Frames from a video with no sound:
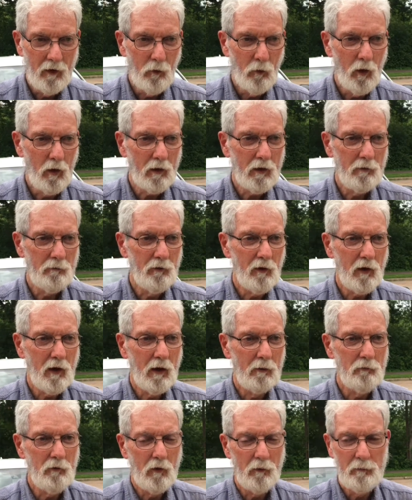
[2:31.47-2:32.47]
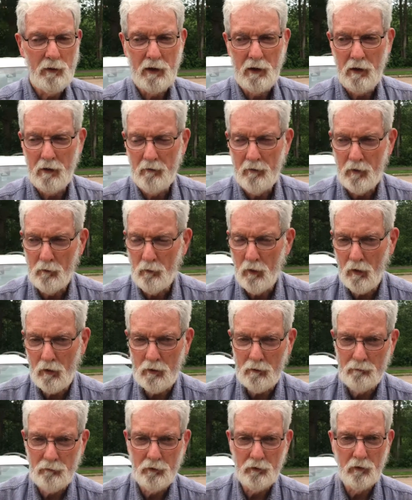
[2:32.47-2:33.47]
they're welcome to come to the meeting. They're
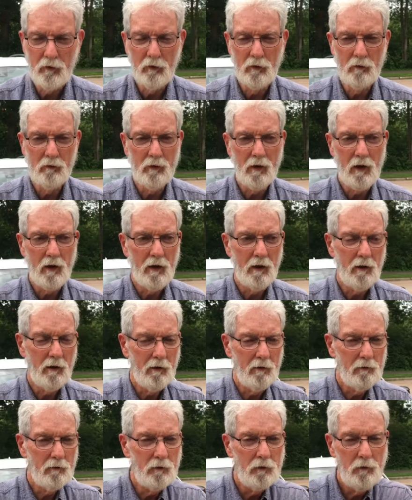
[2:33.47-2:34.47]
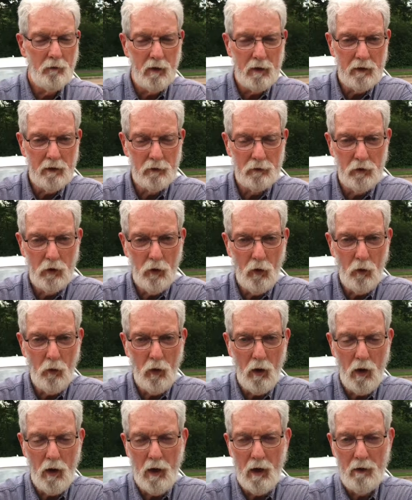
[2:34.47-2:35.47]
welcome to, they can
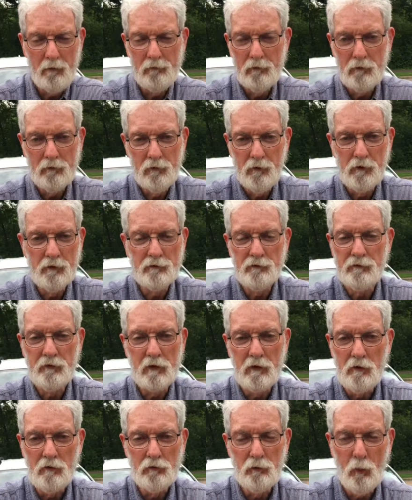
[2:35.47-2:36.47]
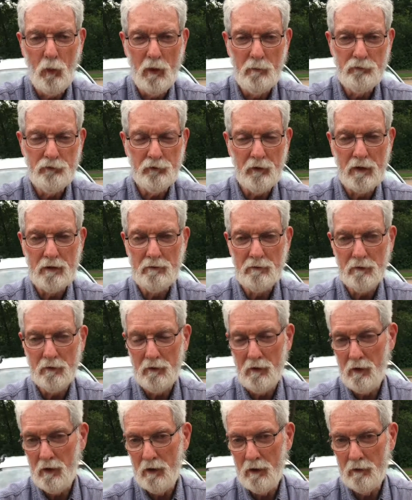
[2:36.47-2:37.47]
go on the city's website
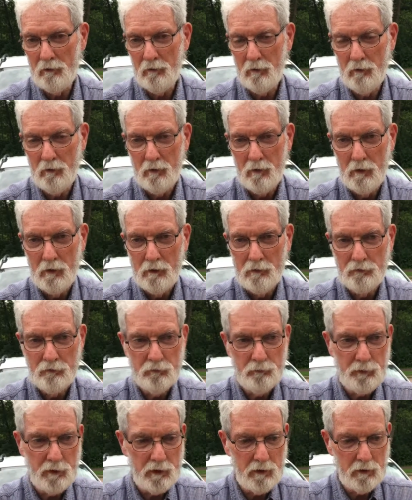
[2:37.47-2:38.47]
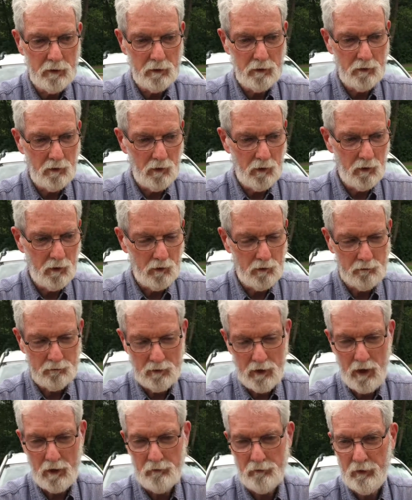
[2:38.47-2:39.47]
and speak,
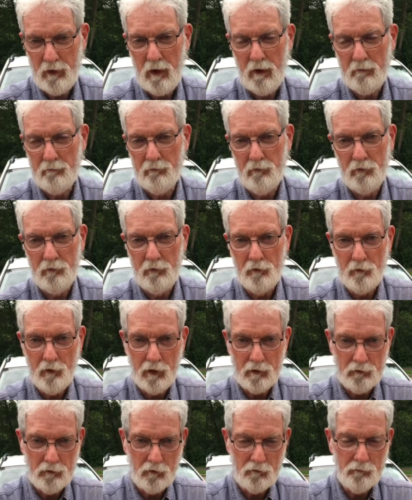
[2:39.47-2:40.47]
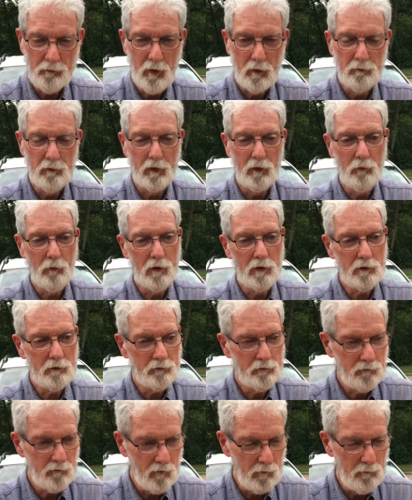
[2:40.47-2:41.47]
contact the director of public
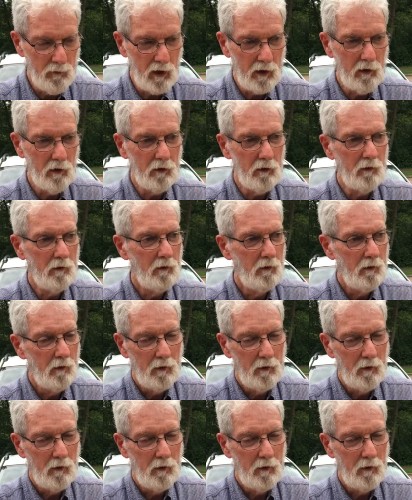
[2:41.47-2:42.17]
works, the mayor,